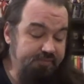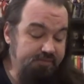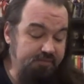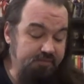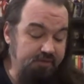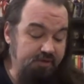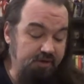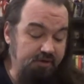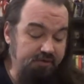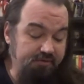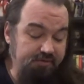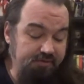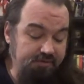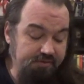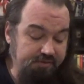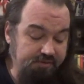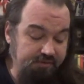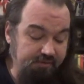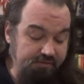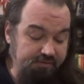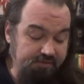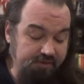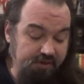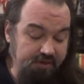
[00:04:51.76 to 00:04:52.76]
the host of the
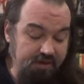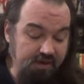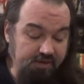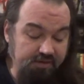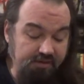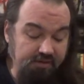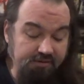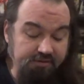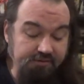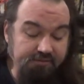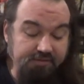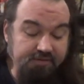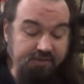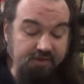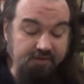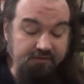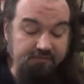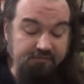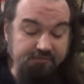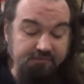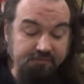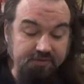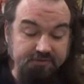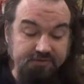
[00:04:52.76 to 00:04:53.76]
Soul Stone now calls
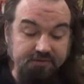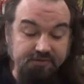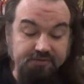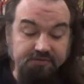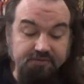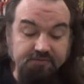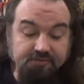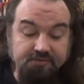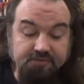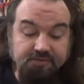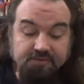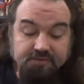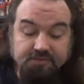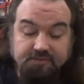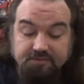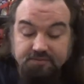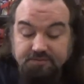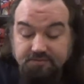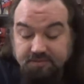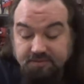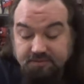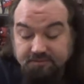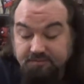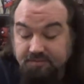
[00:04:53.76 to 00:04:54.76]
himself Multitude.
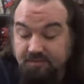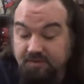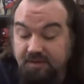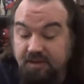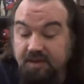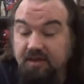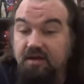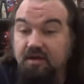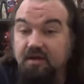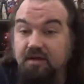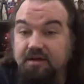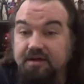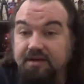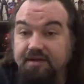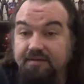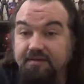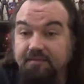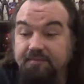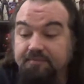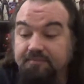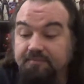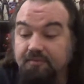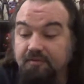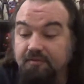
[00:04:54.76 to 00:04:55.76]
That's what they are. He has
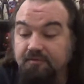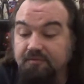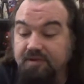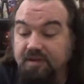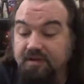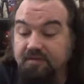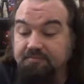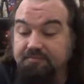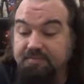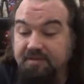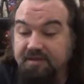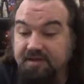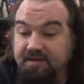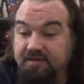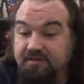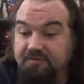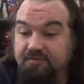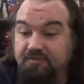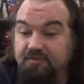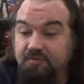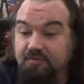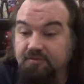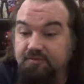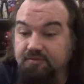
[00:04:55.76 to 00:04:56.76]
billions of
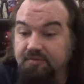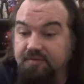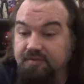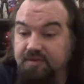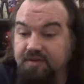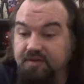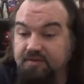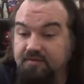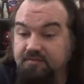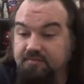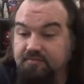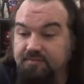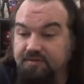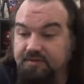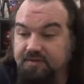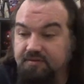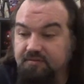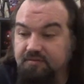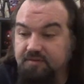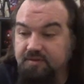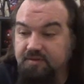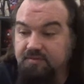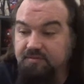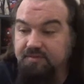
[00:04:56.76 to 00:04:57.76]
souls within
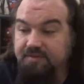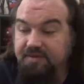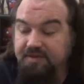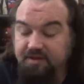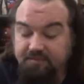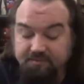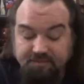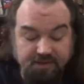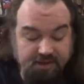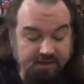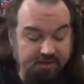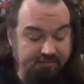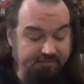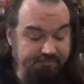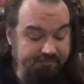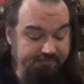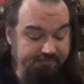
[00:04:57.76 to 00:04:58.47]
him now.